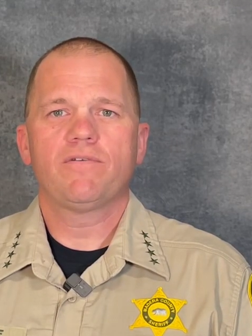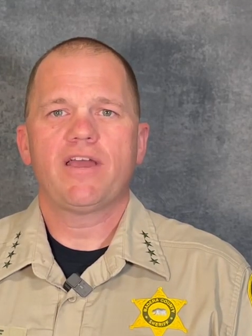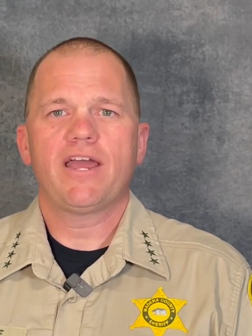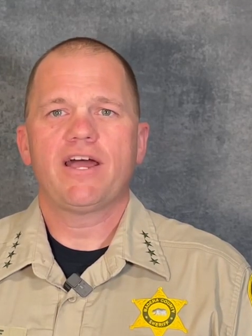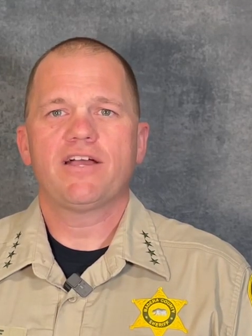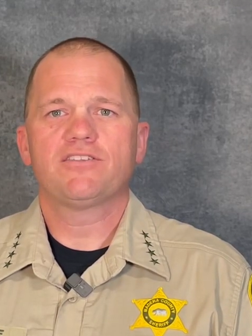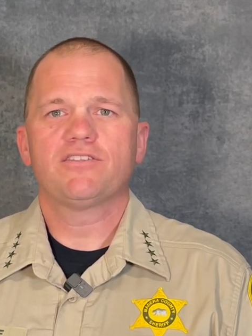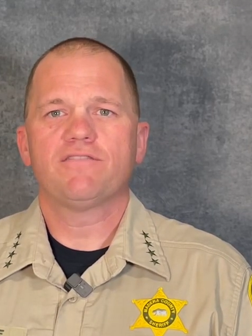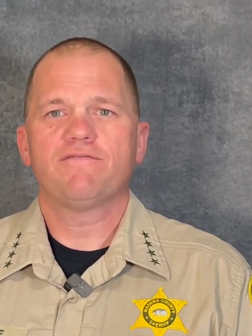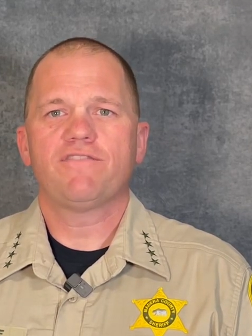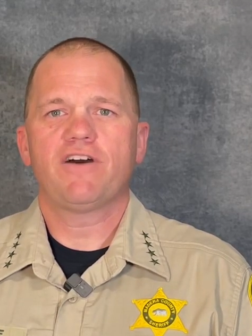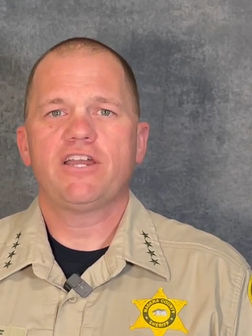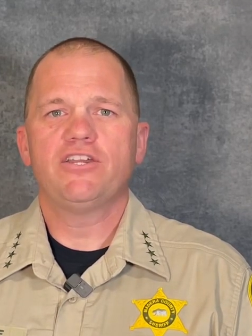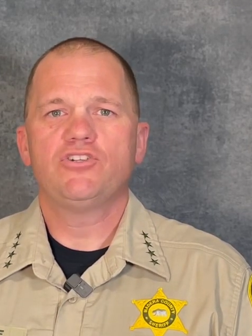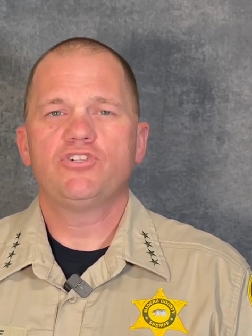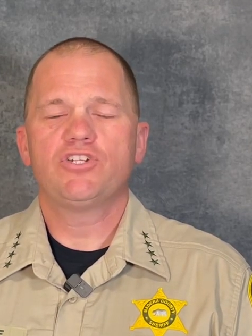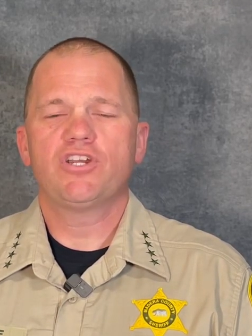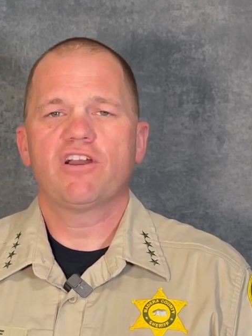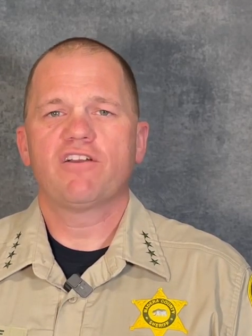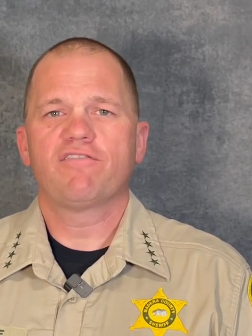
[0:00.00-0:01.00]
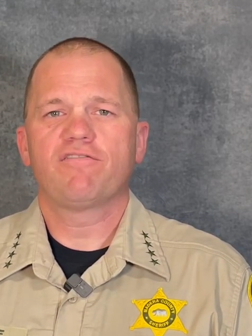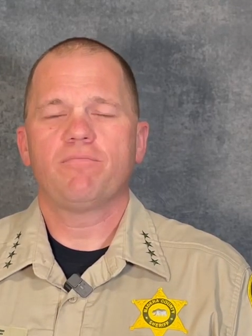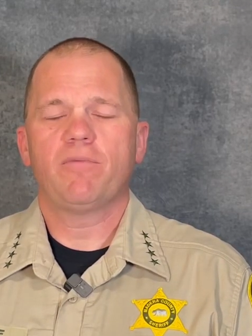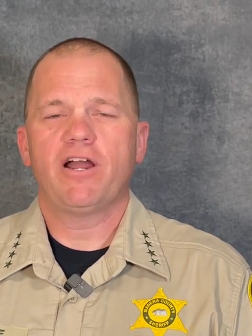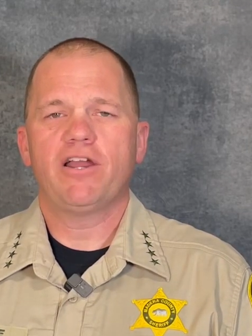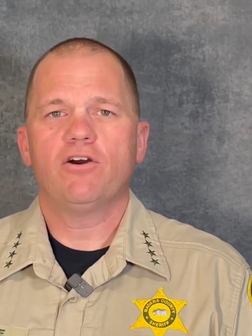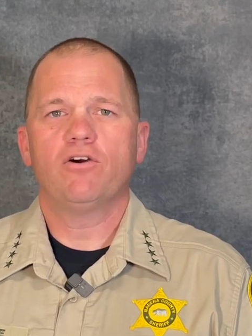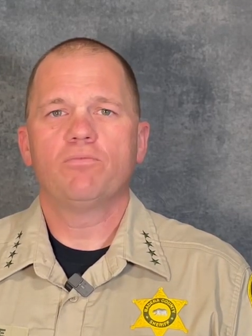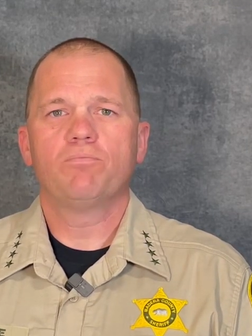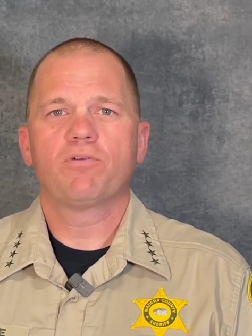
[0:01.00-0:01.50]
as the Vice Chair for my
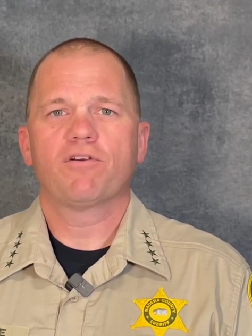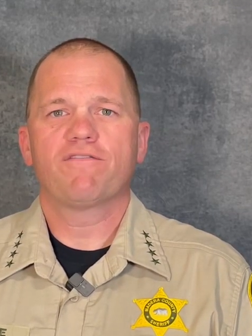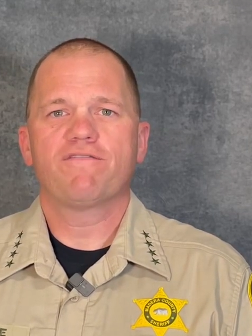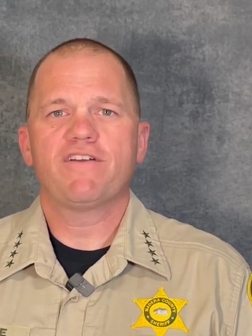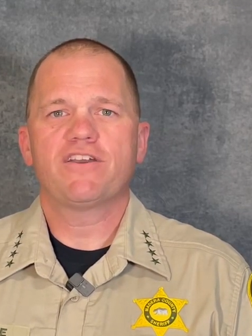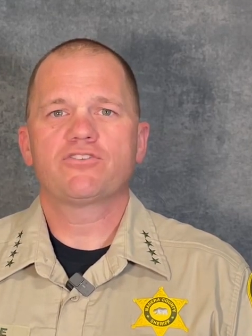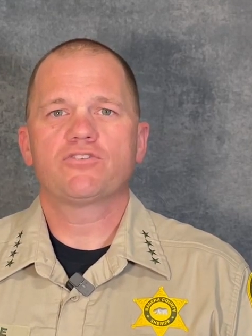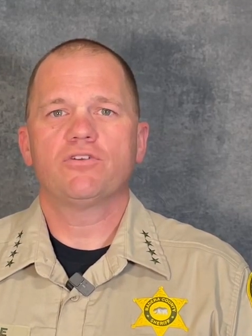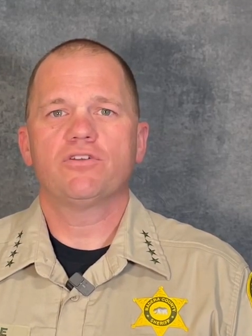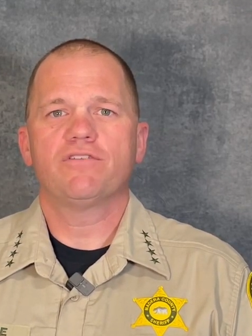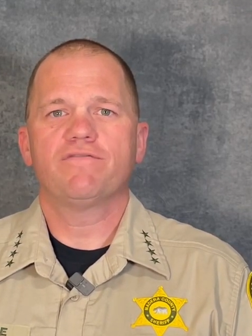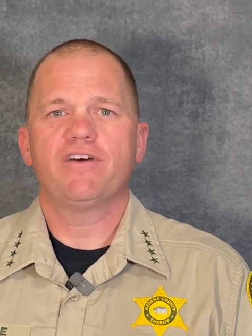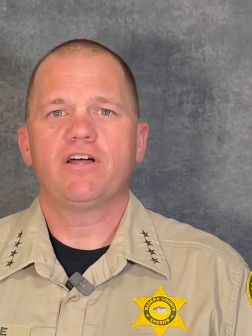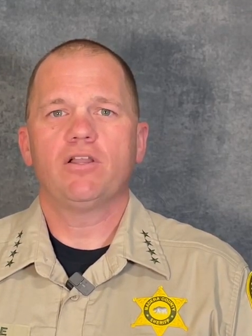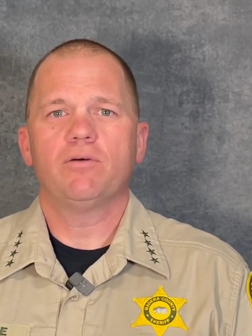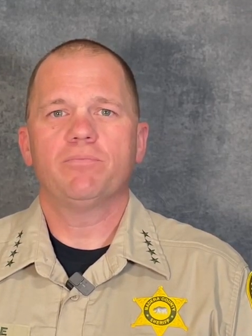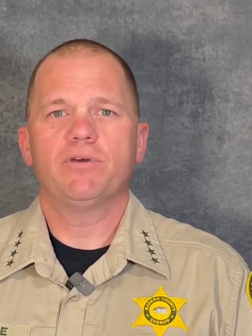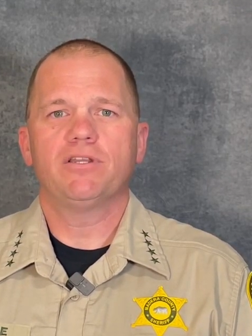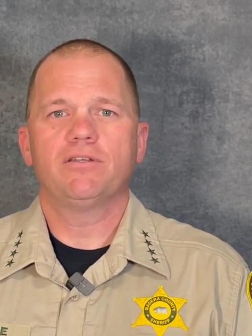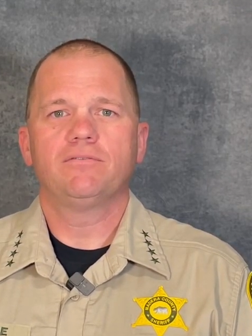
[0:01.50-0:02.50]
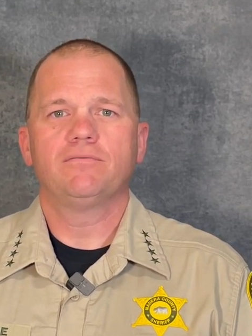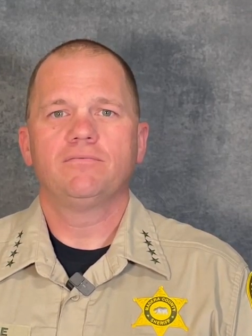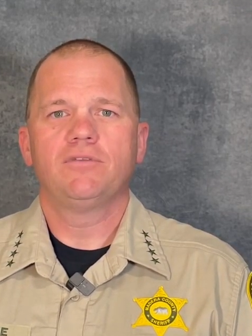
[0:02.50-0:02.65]
own professional development.